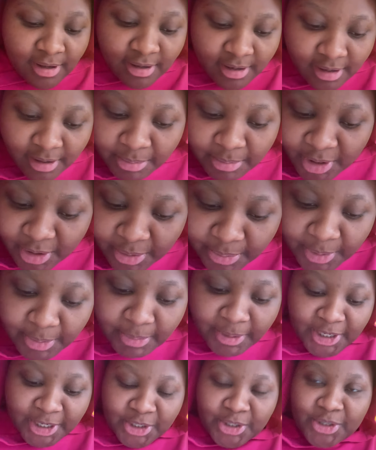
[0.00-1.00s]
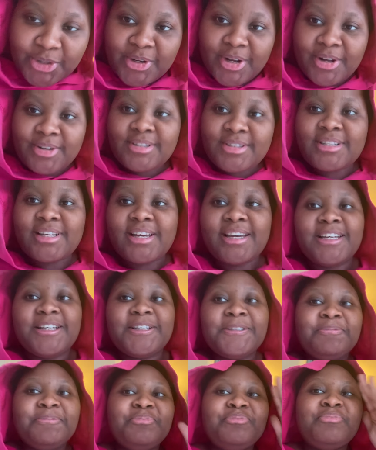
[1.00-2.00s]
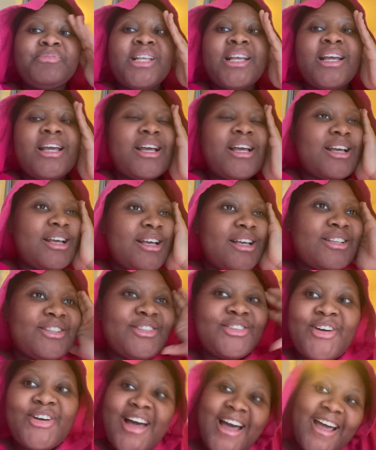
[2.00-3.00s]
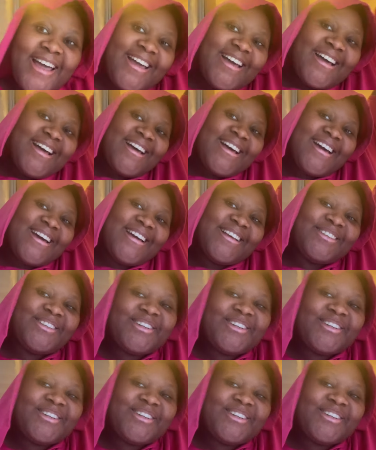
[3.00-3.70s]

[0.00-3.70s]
Let me not put my shoe outside. So hi guys,